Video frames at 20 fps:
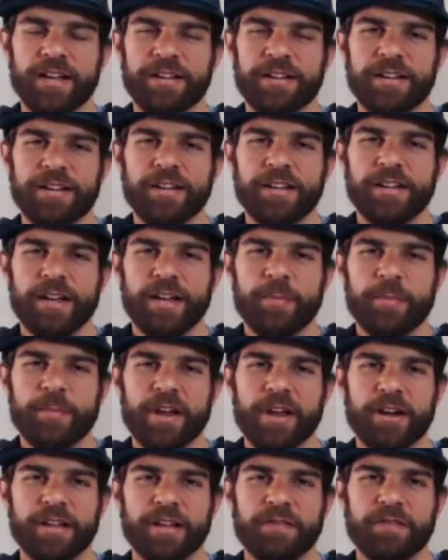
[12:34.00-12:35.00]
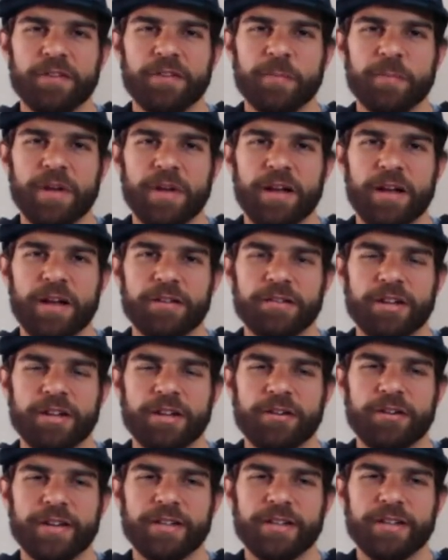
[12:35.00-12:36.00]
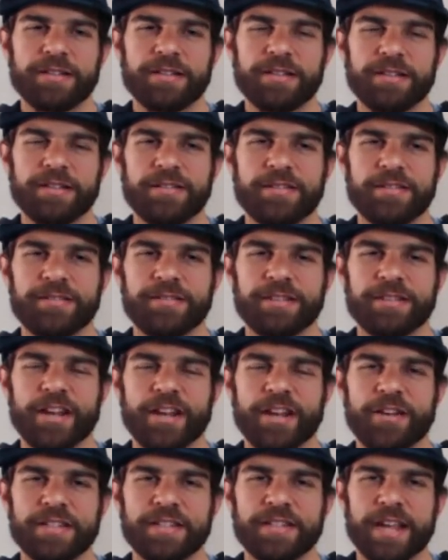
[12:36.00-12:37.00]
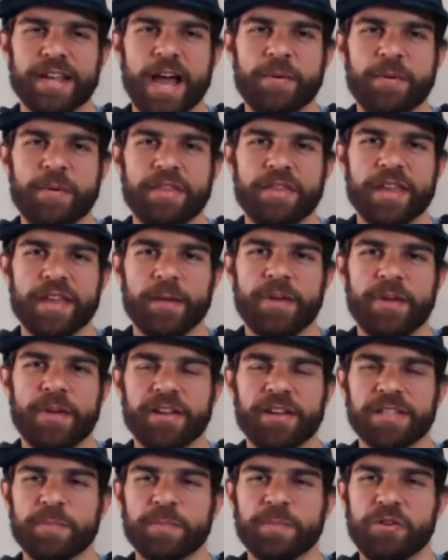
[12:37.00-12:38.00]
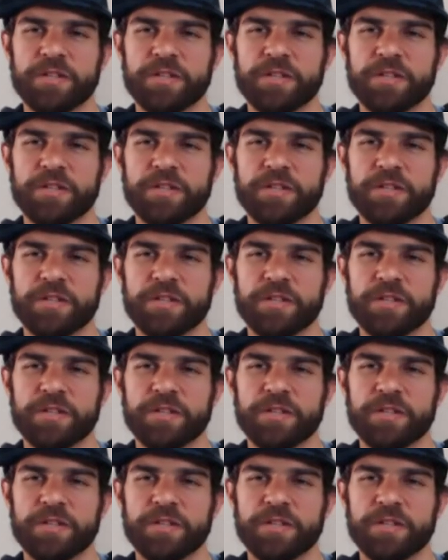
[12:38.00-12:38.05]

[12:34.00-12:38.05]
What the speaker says: American football. So it's a common thing among sports.